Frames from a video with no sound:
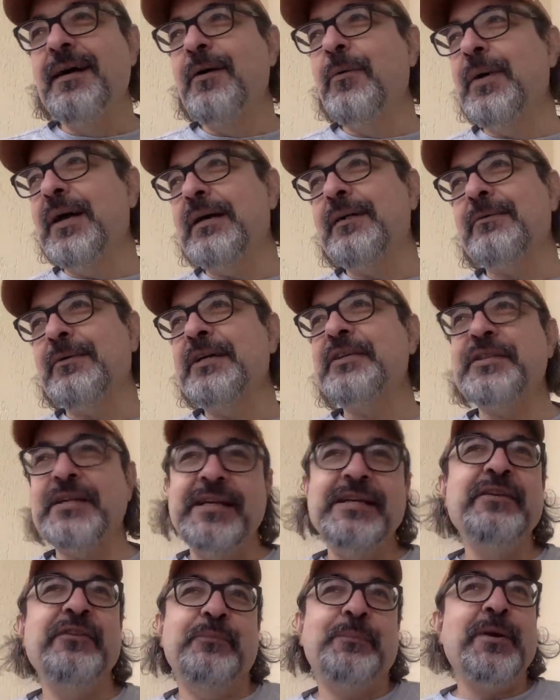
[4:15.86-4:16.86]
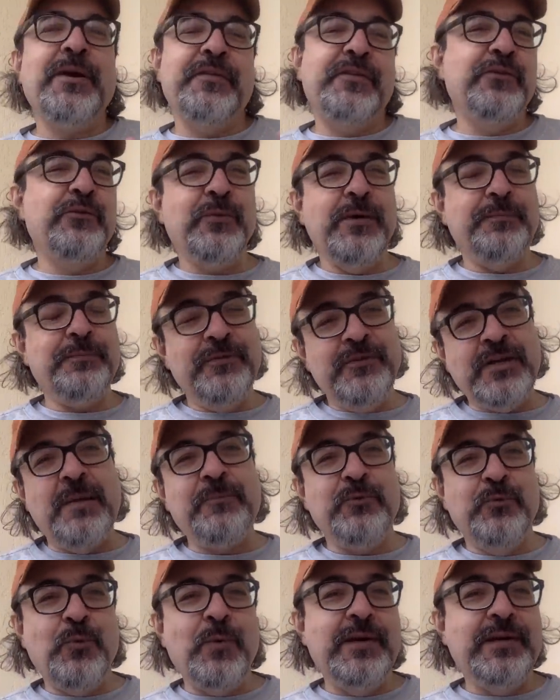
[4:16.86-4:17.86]
Well, Russia is part of the
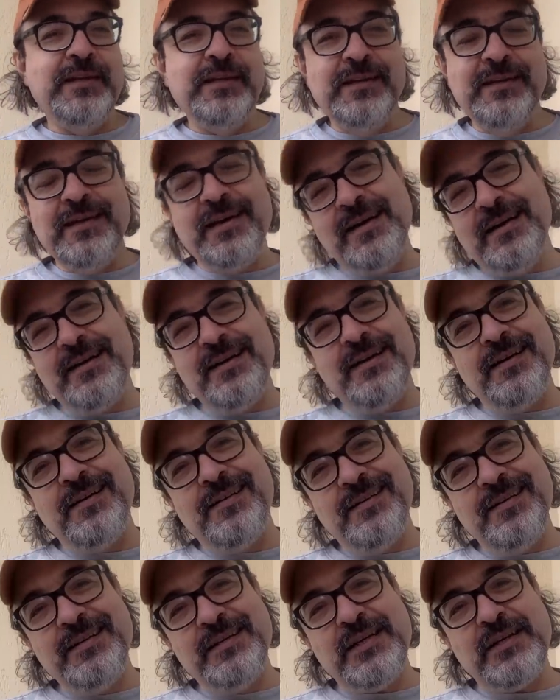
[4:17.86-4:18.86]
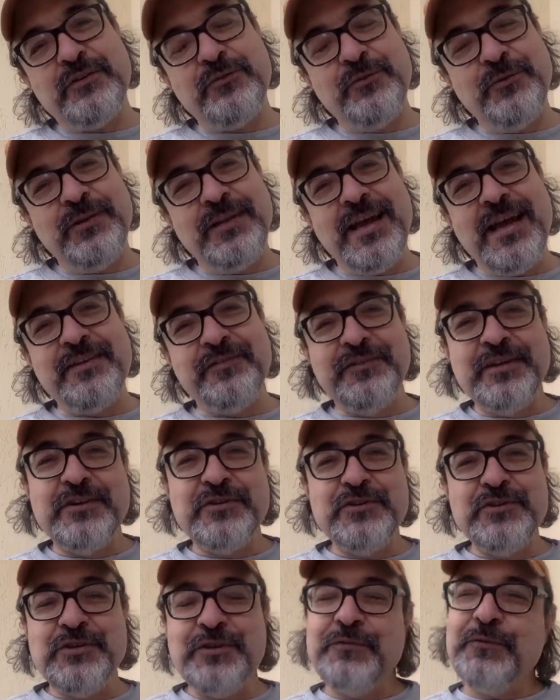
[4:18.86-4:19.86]
top 20 industrialized
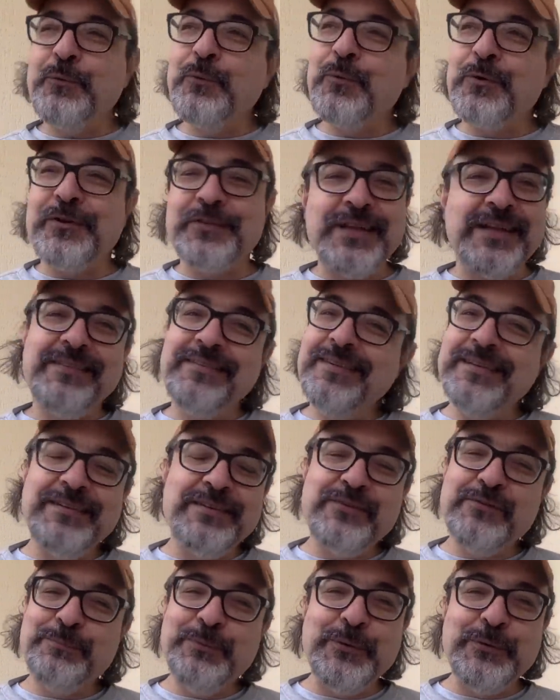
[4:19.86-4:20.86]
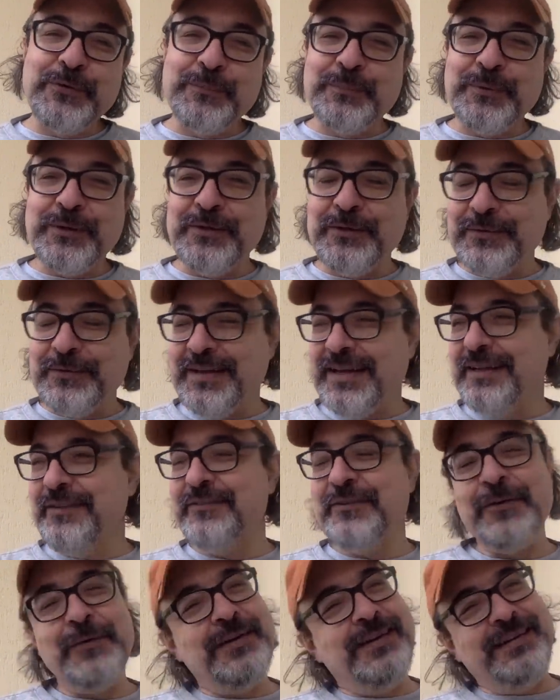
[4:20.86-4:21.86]
nations of the world. That's indisputable, okay?
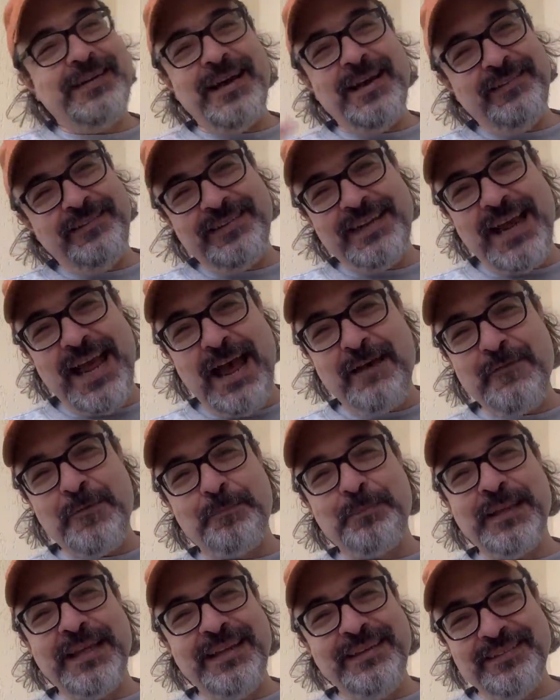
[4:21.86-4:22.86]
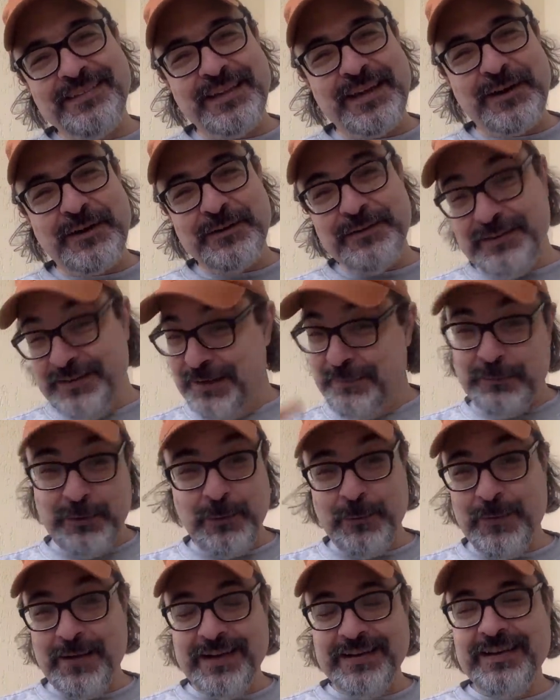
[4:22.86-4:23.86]
So it does have a place there, number
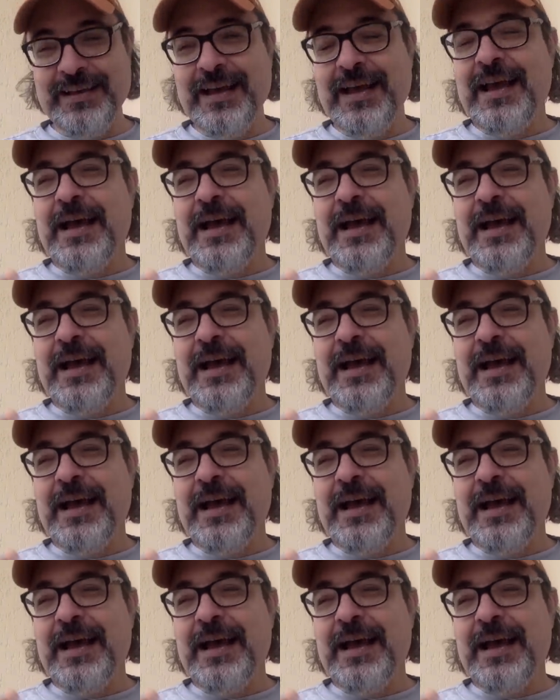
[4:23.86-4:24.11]
one.